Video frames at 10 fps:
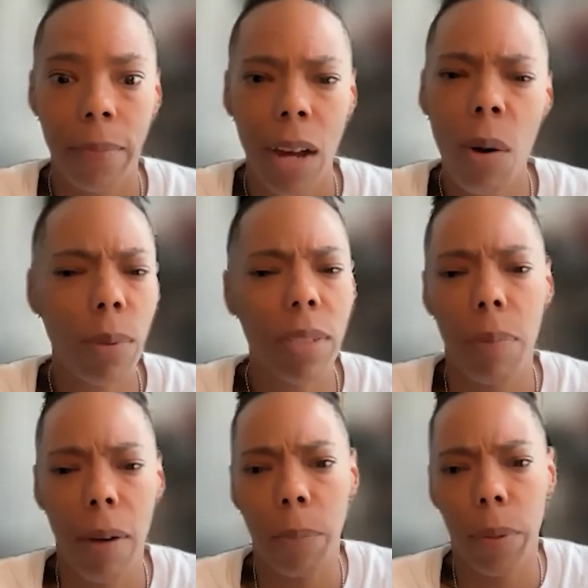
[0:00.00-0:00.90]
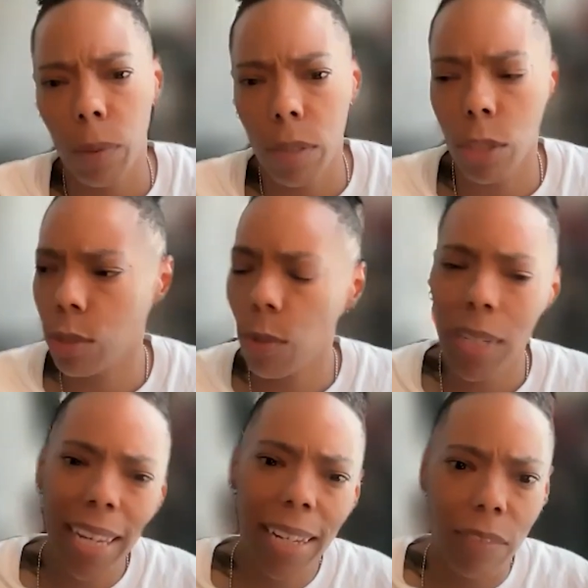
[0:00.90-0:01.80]
Oh, it was the brown people. Because, you know, we
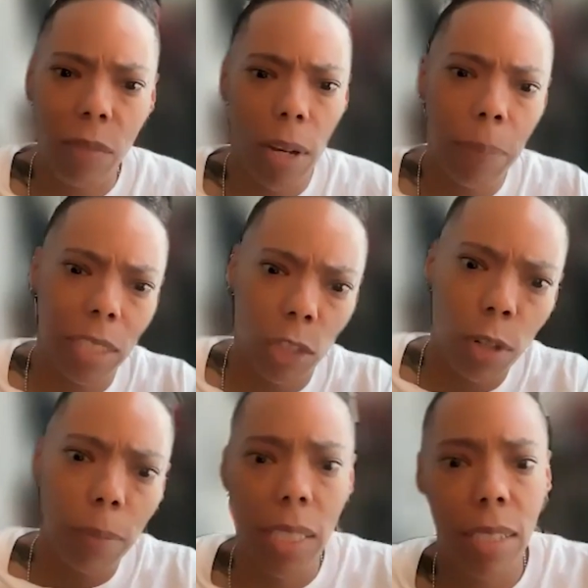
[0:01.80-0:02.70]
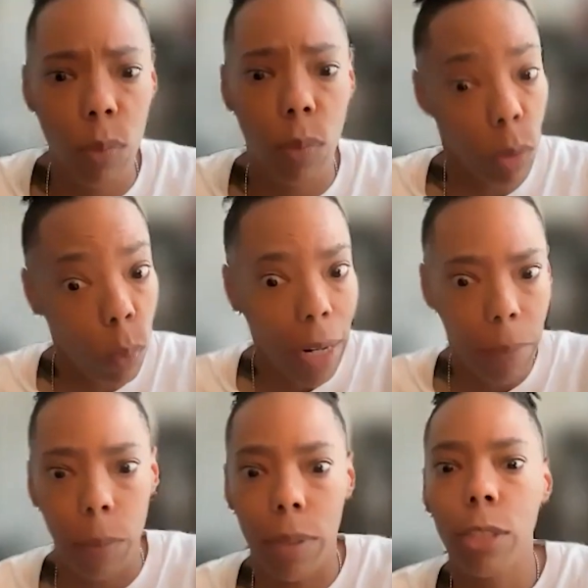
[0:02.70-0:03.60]
can't give away a piece of Germany because, well, the white
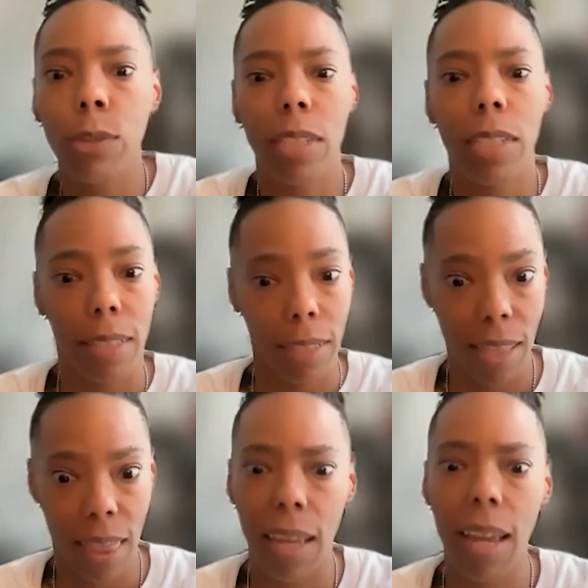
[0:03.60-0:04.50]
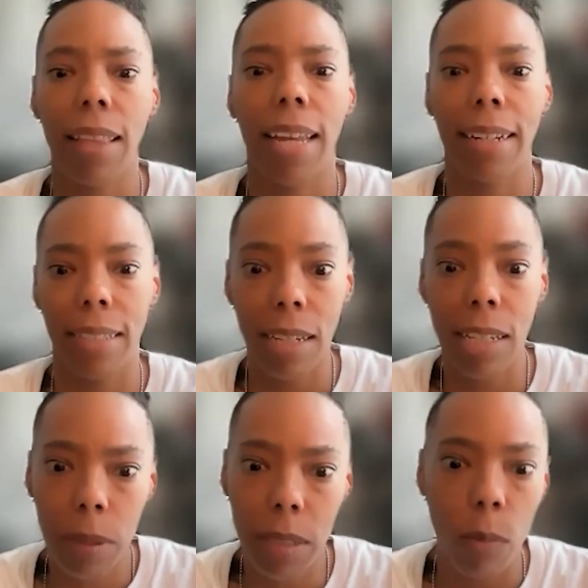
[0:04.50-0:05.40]
people. And you see this thing, like, it does
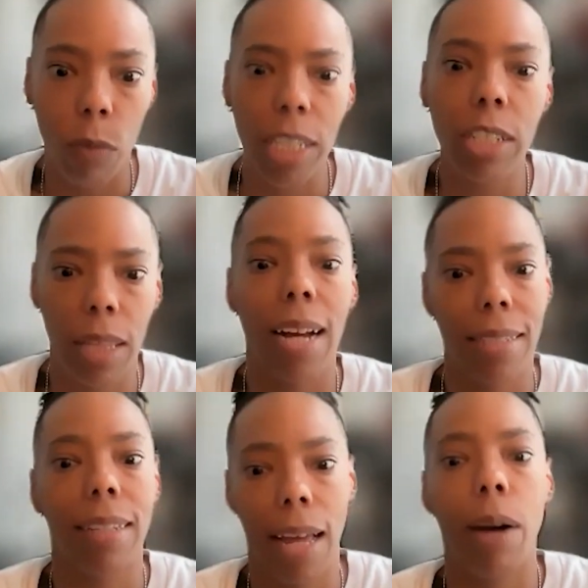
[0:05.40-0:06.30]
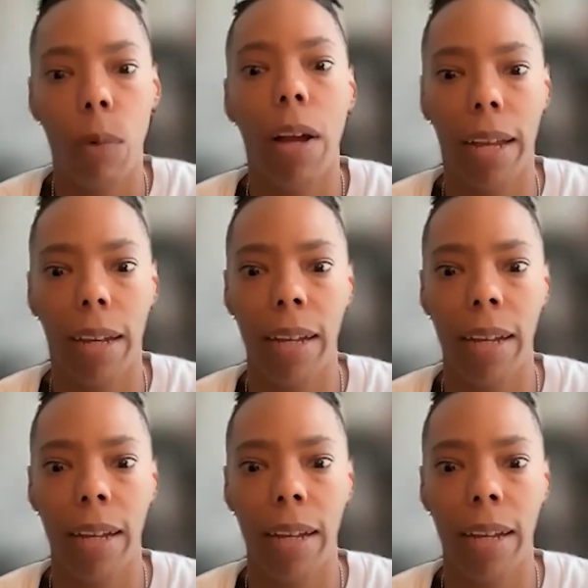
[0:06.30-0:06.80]
become racialized in that way.